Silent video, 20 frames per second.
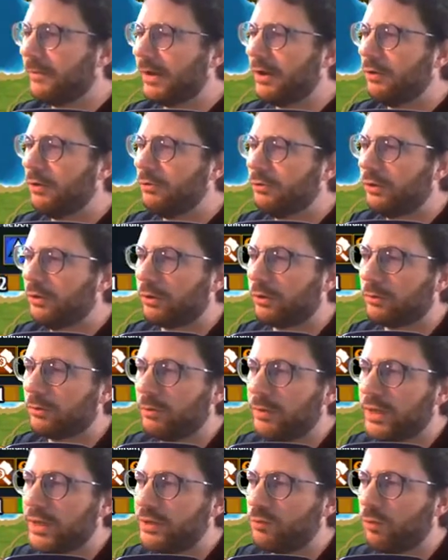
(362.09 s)
I go look
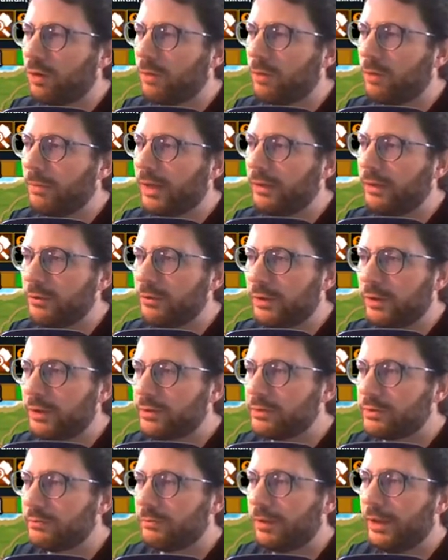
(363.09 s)
through each one of my
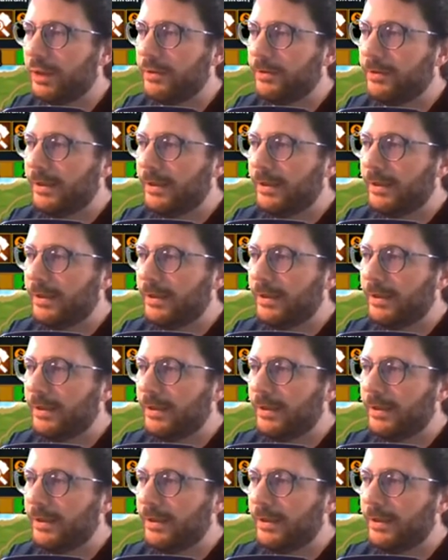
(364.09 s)
units, right,